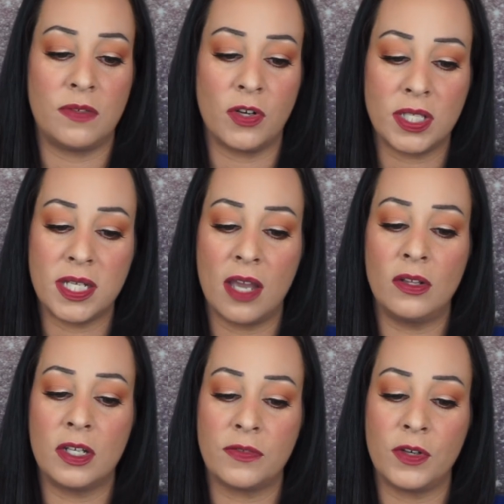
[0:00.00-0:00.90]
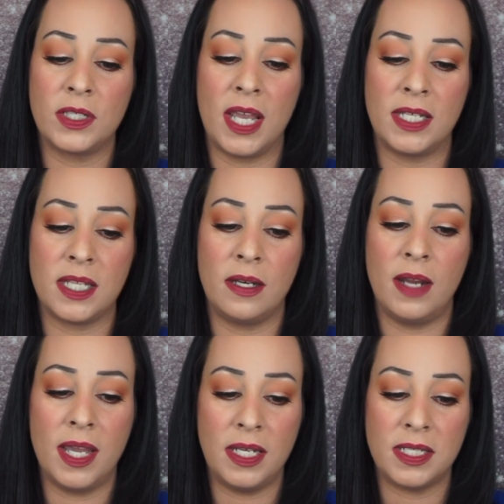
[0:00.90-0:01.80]
versatile looks for day to
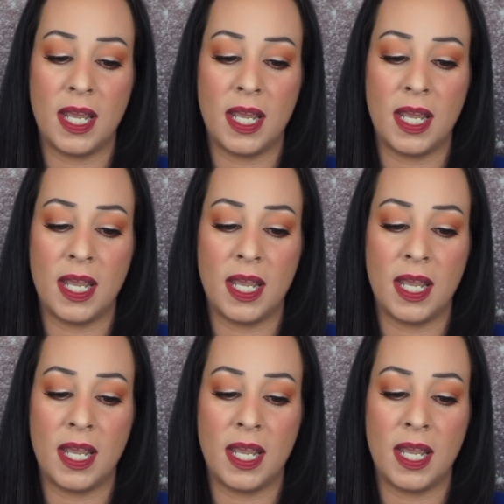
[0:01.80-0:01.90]
night,